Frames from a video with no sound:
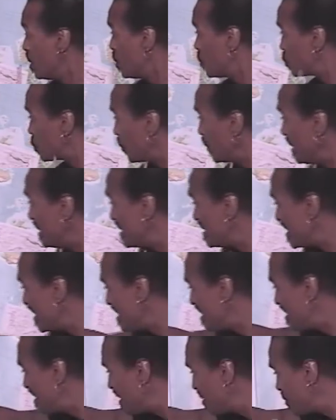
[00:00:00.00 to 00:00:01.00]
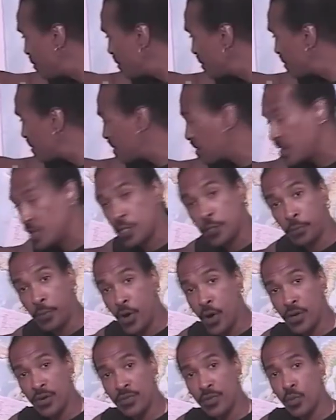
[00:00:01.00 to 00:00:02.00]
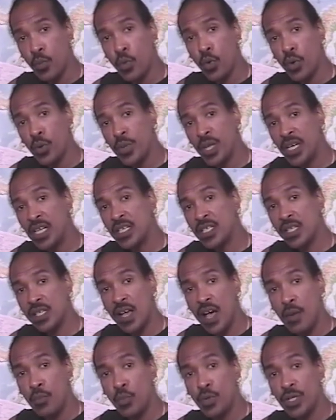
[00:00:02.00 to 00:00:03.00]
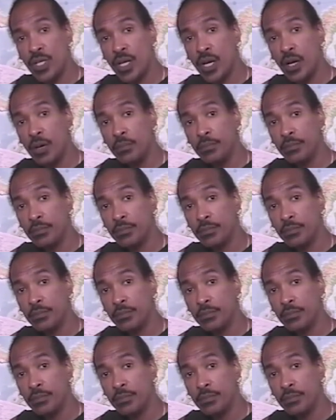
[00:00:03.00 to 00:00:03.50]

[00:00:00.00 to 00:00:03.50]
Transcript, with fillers: So it is indigenous to this part of the world that Islam would come.